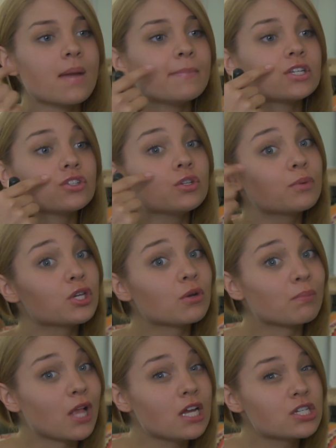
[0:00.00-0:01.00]
Make sure you put
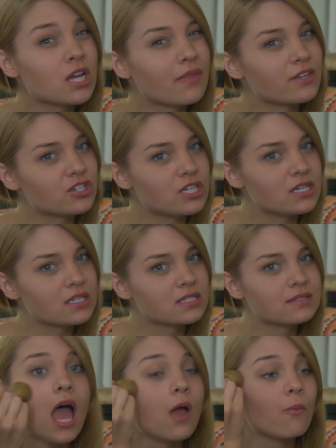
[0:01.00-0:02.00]
your blush on the cheeks
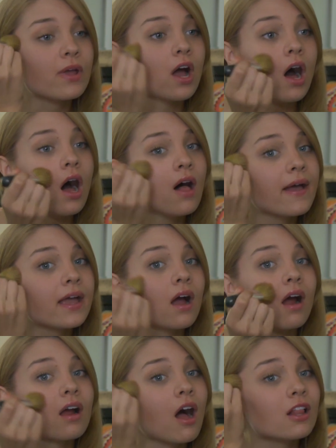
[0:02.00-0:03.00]
and we all ate
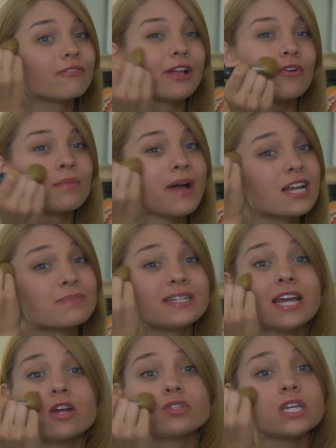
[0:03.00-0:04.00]
our cauliflower mashed
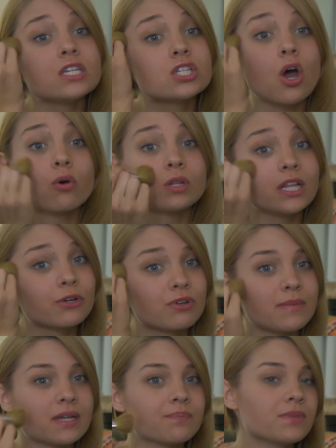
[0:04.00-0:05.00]
potatoes in total
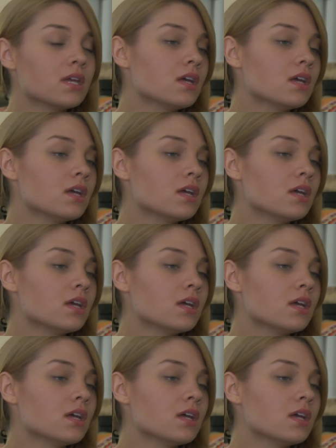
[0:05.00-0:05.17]
agreement.